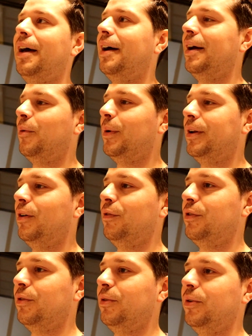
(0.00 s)
I went
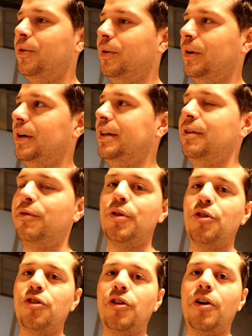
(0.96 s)
over to a
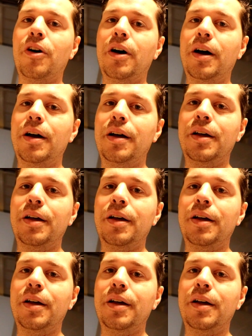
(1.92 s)
different saw